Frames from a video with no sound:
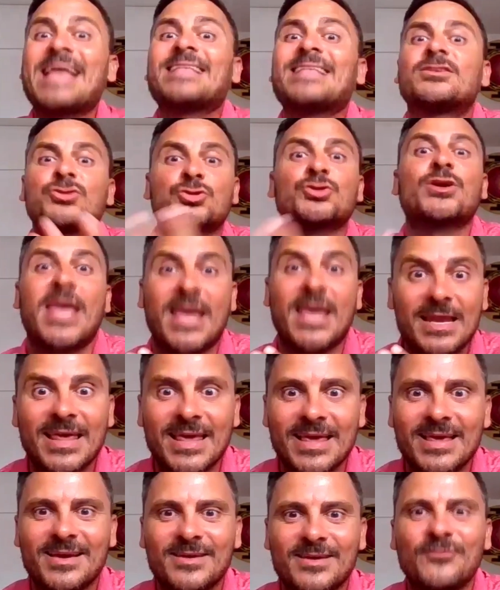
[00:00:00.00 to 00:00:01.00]
and
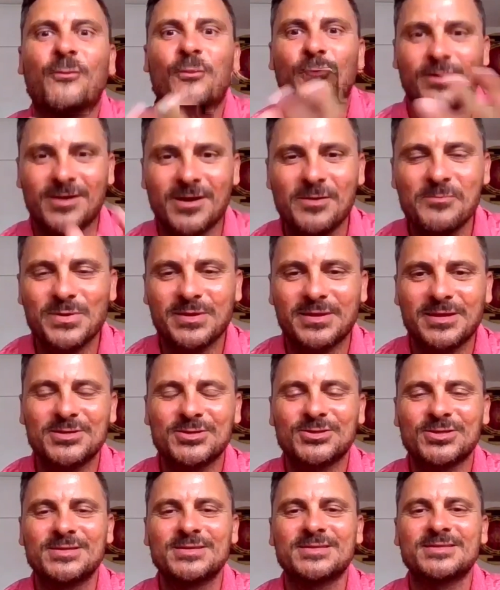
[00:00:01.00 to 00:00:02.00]
training for
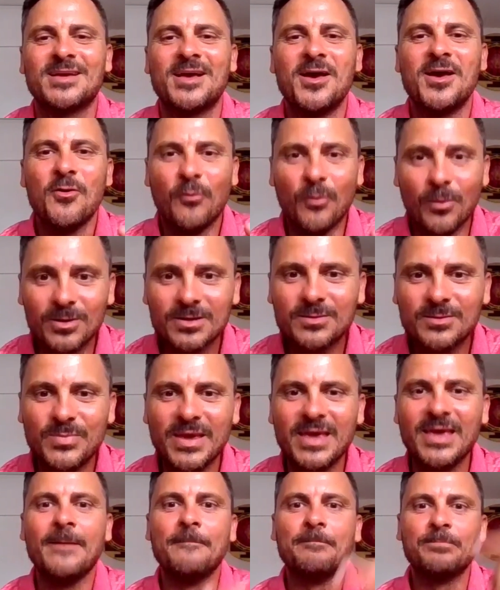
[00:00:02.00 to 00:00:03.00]
competitions would
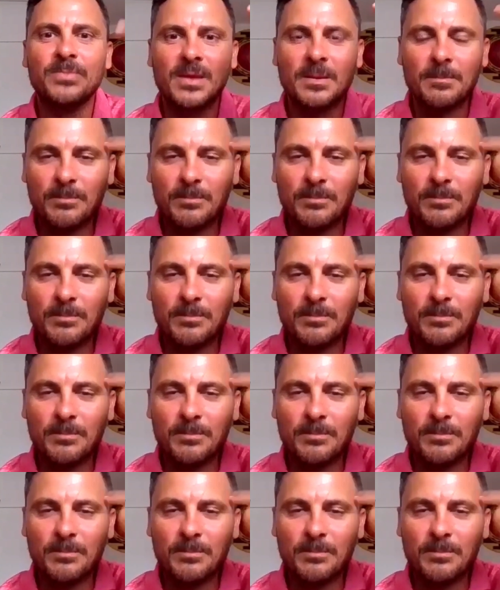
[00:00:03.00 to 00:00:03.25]
be